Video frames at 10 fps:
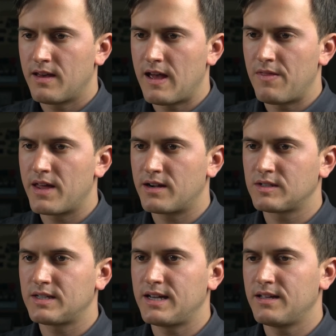And then I'll
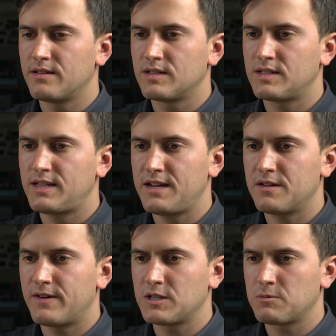say state
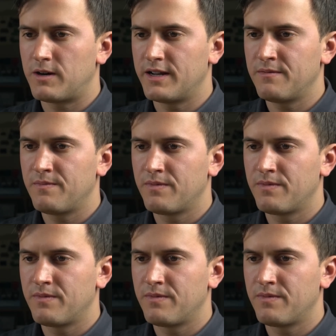of S1,